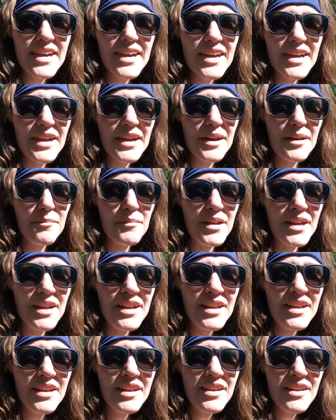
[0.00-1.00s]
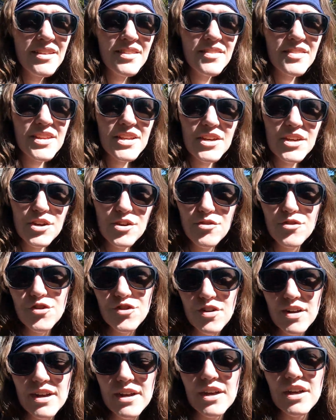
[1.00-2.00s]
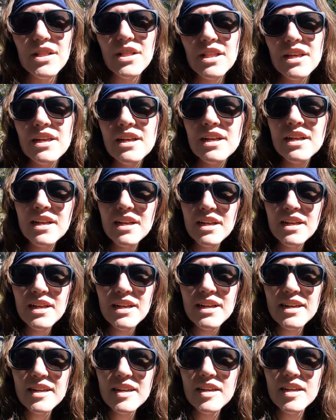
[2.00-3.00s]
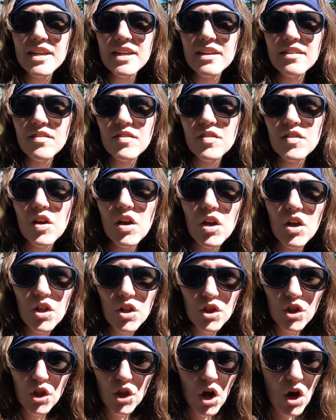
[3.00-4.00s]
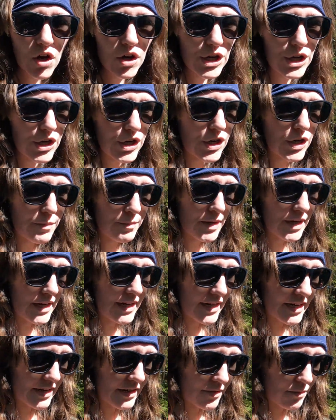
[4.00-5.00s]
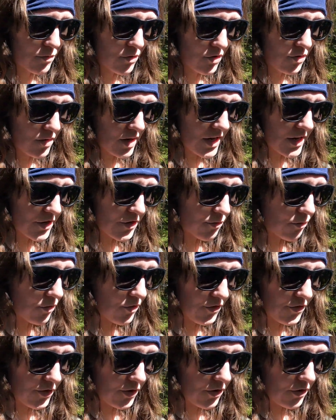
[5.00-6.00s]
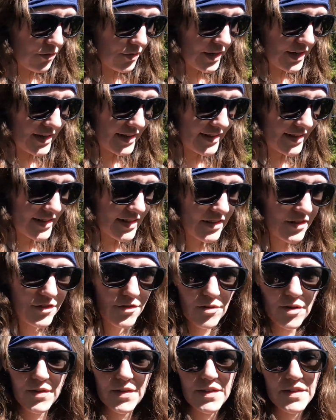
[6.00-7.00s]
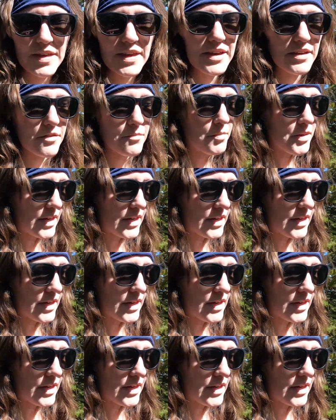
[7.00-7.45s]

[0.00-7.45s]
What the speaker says: The new trail is longer, but it is more gradual, so it's easier on the legs,